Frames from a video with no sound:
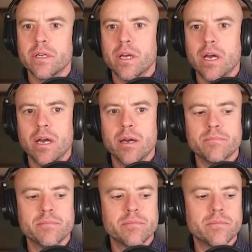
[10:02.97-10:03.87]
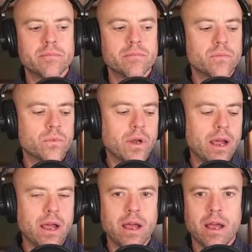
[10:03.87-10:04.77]
Um,
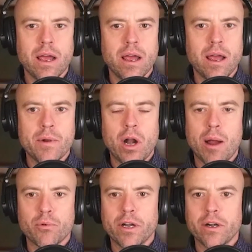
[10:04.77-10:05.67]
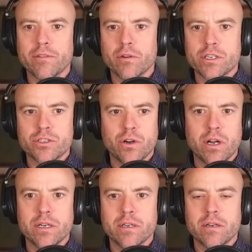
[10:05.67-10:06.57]
I, am an operator of a
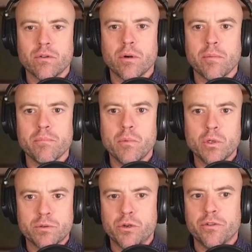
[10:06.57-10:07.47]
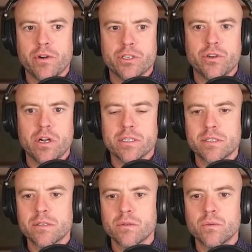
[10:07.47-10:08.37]
restaurant or a multitude of
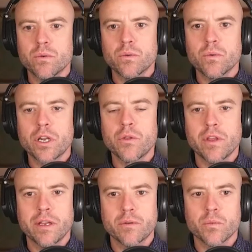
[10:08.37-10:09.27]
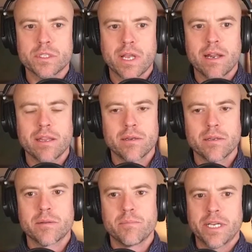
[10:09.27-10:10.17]
restaurants. What do you think was kind of the,
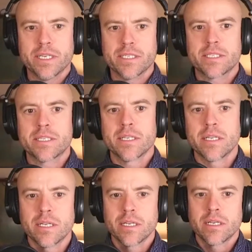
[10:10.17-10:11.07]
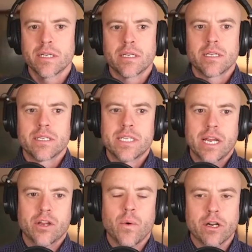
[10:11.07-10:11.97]
the biggest
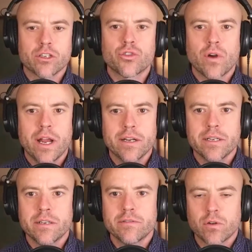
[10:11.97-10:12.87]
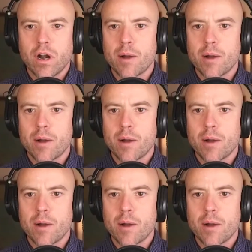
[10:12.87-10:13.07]
takeaway or trend for an